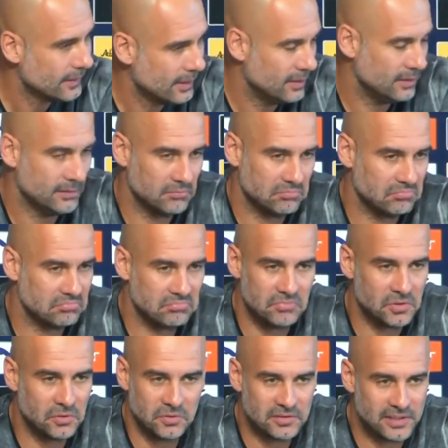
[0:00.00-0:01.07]
And
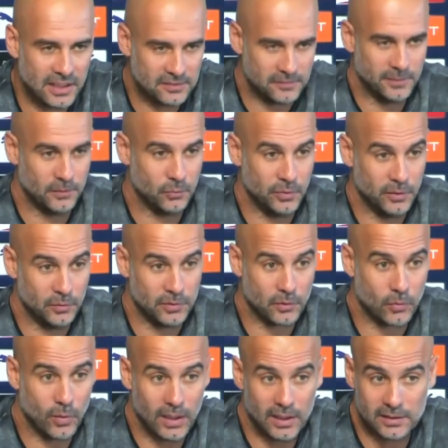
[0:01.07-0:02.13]
you know, tons, but we knew the
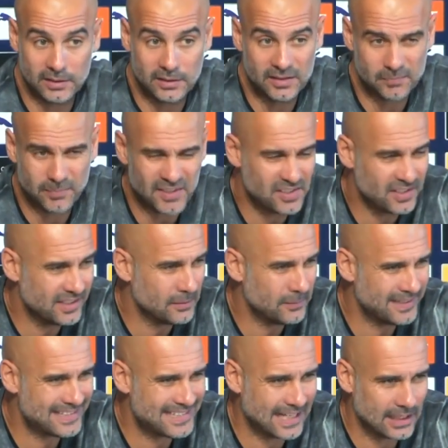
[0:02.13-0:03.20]
quality, especially the
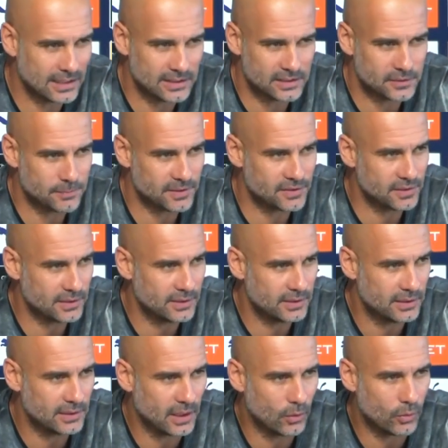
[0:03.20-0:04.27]
mentality,
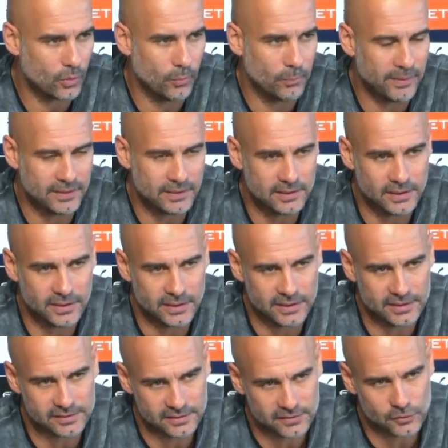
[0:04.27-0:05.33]
especially how competitive it
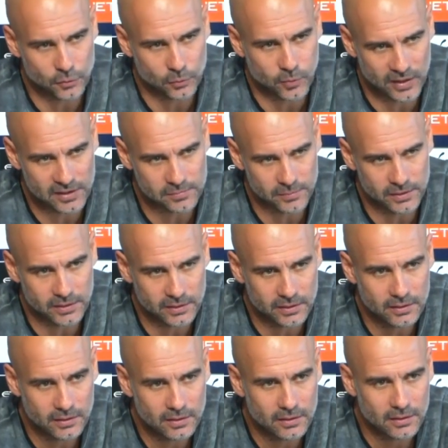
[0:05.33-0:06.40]
is. It surprised me
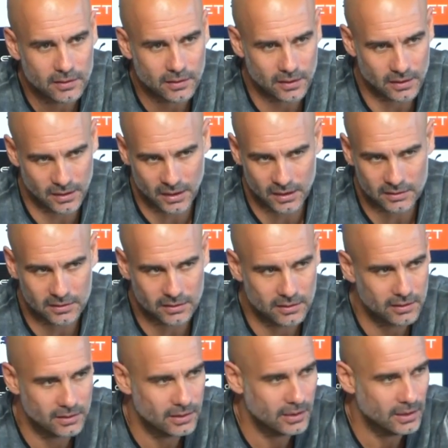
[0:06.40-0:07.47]
a lot.
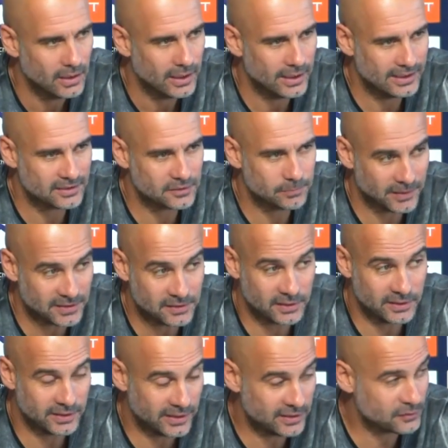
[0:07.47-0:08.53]
And
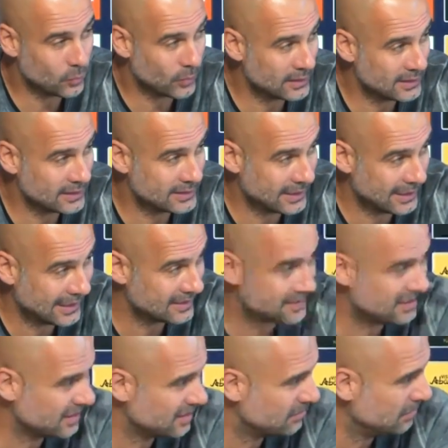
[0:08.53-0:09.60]
especially there is one detail I
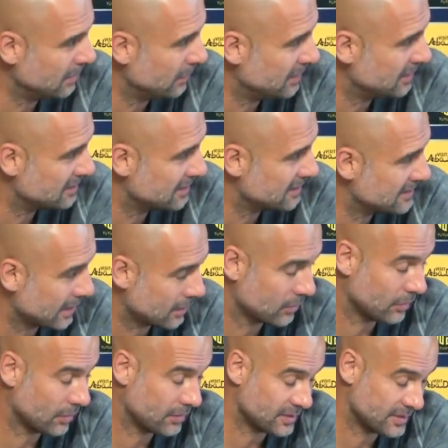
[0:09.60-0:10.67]
said, maybe this is the
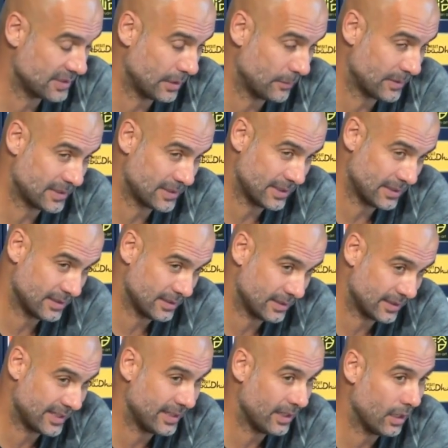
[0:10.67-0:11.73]
second or third time I said,
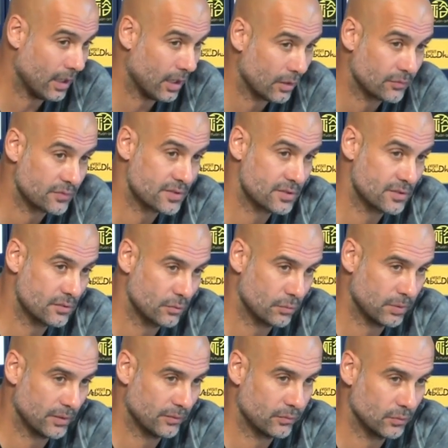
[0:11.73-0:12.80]
he loves to
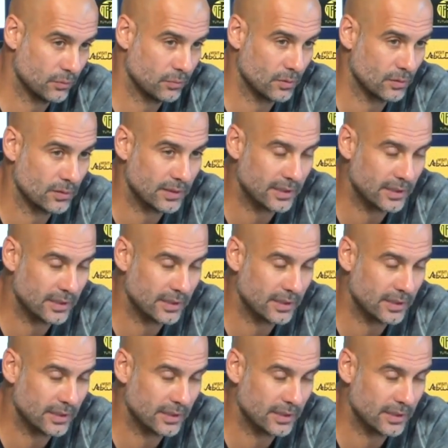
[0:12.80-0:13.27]
play football